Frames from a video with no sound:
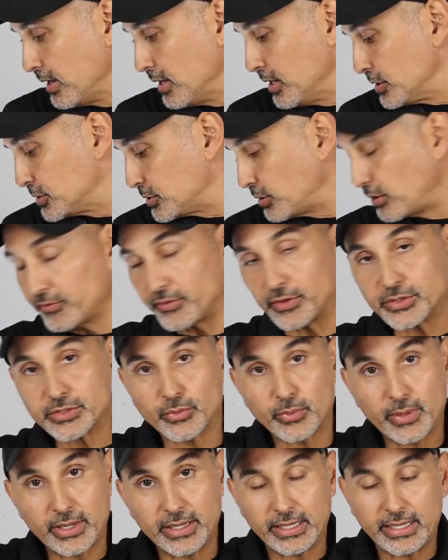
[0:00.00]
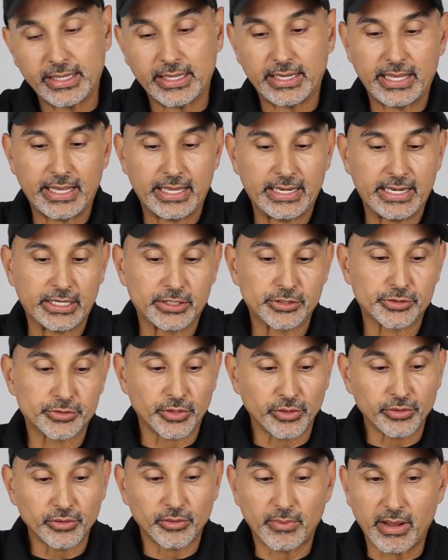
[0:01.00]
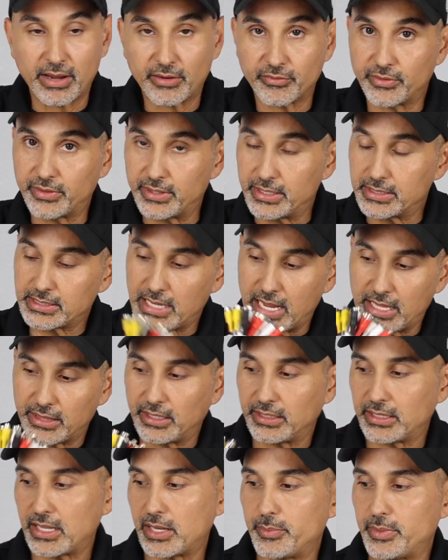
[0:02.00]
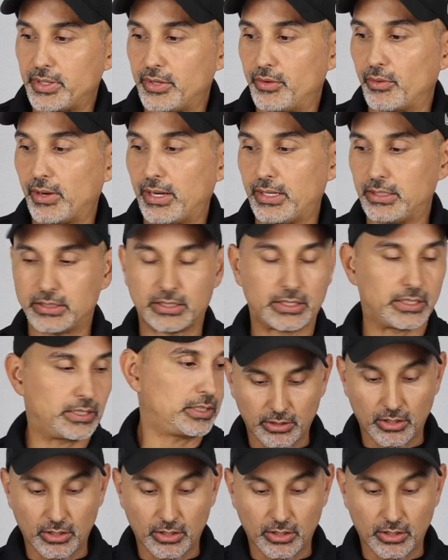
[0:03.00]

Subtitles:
So if there's a way to get an external mic for this, I think that'd be great.